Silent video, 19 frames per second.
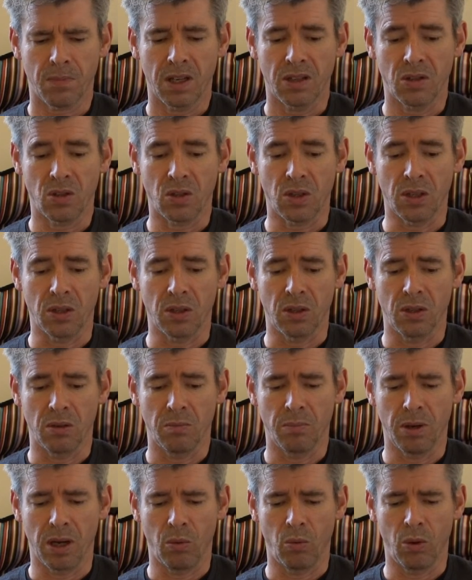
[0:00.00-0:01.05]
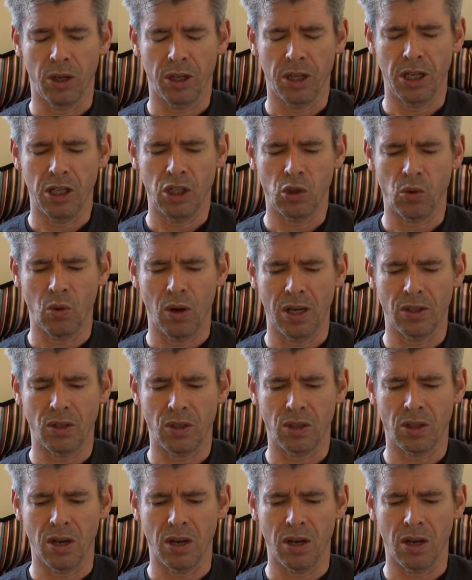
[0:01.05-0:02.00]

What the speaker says: Still, by working twice as